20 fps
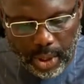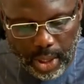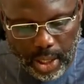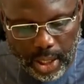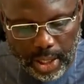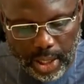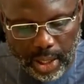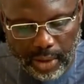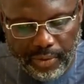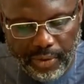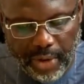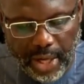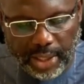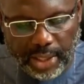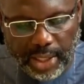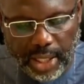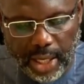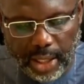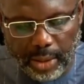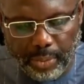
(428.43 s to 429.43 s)
and
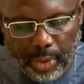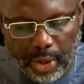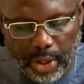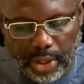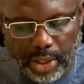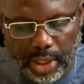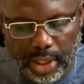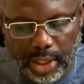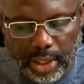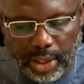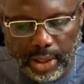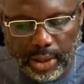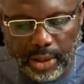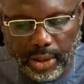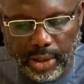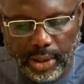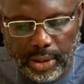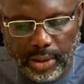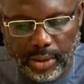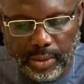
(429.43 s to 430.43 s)
affected
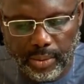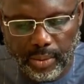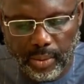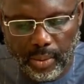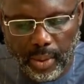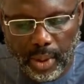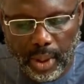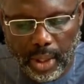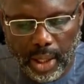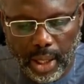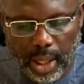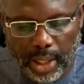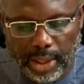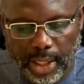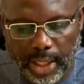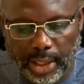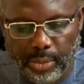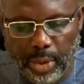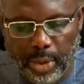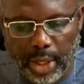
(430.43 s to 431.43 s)
persons as
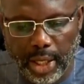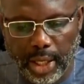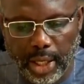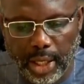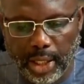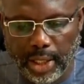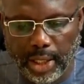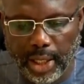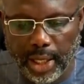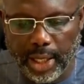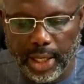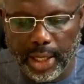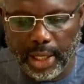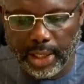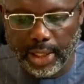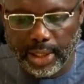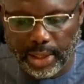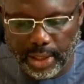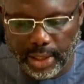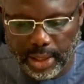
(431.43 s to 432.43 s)
has been the
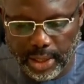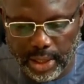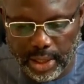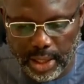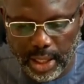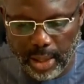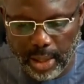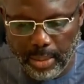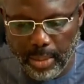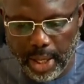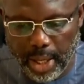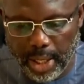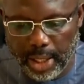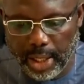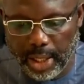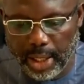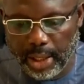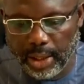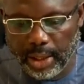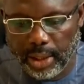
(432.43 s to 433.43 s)
case in
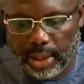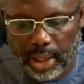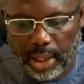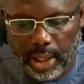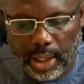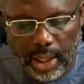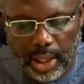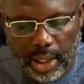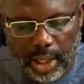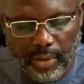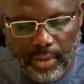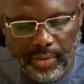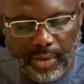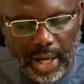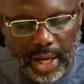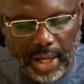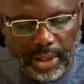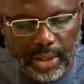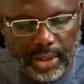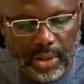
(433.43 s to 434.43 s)
many
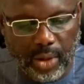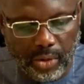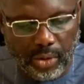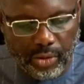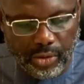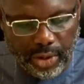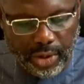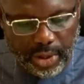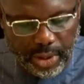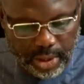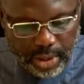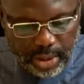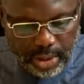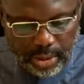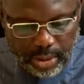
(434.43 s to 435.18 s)
advanced countries.